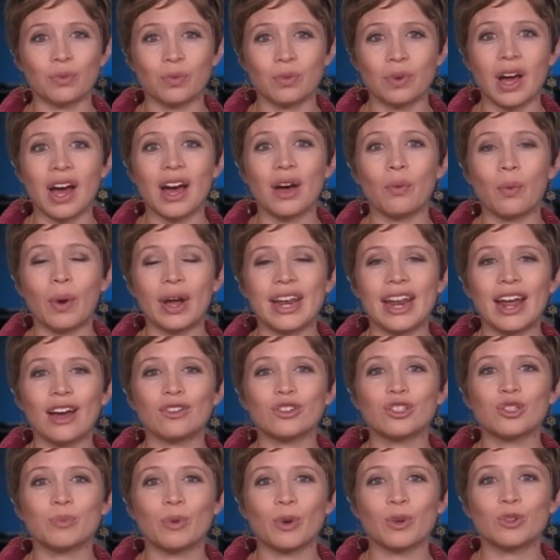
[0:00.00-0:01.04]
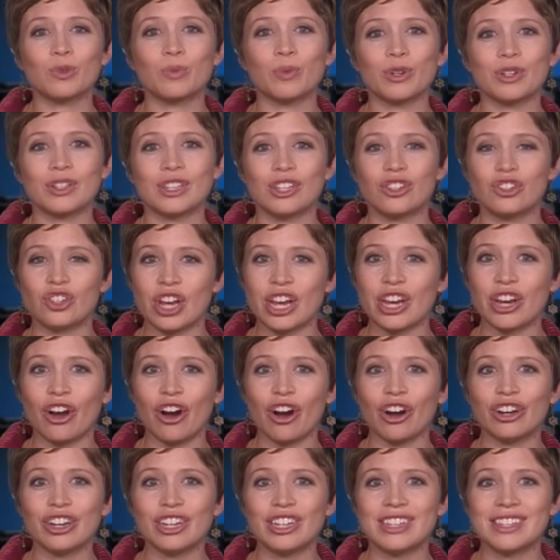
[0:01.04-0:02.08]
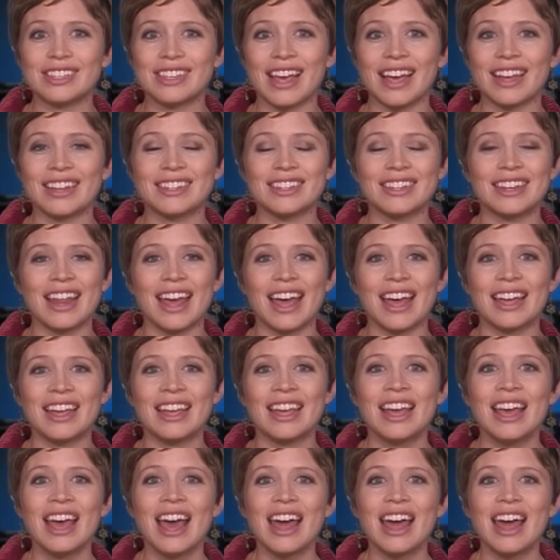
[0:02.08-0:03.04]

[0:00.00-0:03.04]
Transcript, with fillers: uh, White House spokesperson Jay Carney said today